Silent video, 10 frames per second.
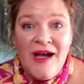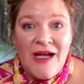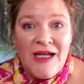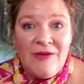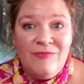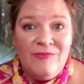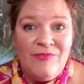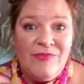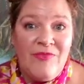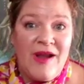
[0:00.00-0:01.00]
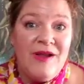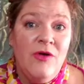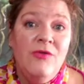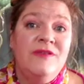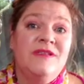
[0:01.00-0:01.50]
I
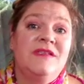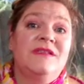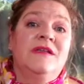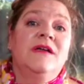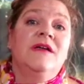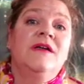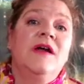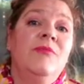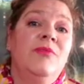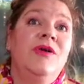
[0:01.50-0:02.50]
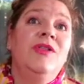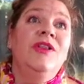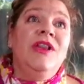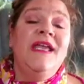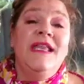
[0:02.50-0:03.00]
know this is
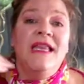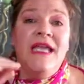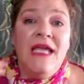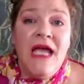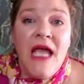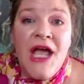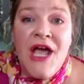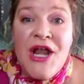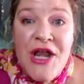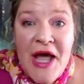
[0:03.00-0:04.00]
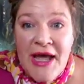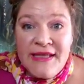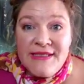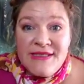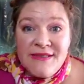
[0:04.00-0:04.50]
completely
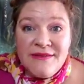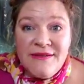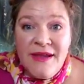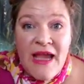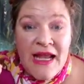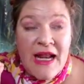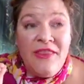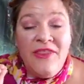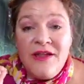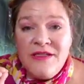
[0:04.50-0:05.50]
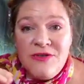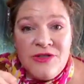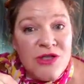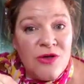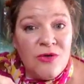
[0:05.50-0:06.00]
nuts, and I thought so
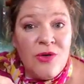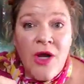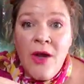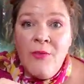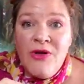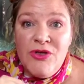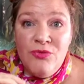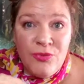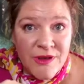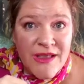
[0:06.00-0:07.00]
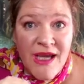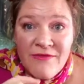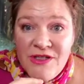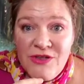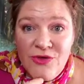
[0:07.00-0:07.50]
too, but you really
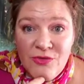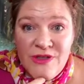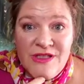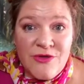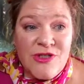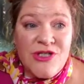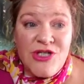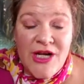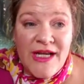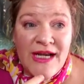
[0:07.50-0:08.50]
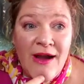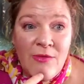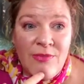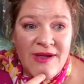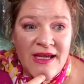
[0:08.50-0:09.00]
have to do your research and check it
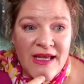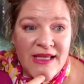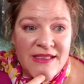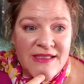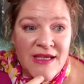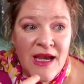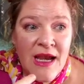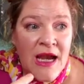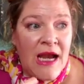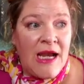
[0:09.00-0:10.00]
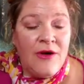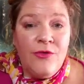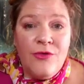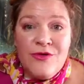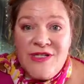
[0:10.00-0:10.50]
out, because I don't
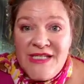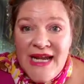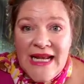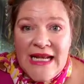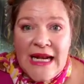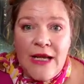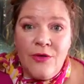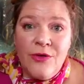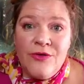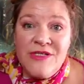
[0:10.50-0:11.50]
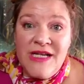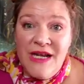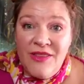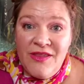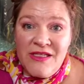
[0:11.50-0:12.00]
understand it. I don't understand
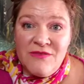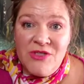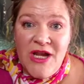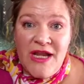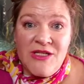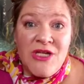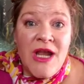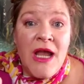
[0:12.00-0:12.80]
how things have changed.